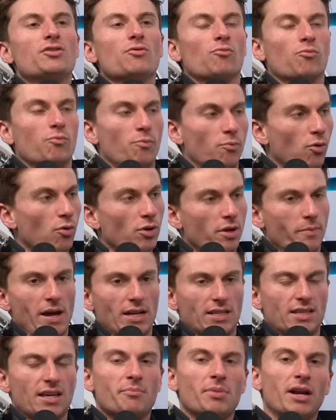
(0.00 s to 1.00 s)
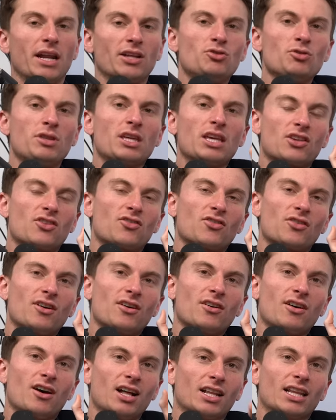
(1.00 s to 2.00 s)
we'll get back to that, but yeah, I do yeah. think it's
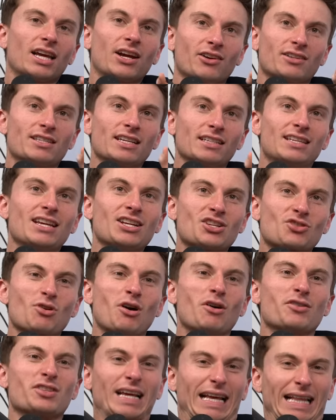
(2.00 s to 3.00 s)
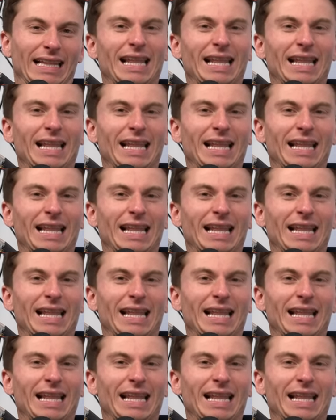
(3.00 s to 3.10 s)
hilarious that teachers will always like,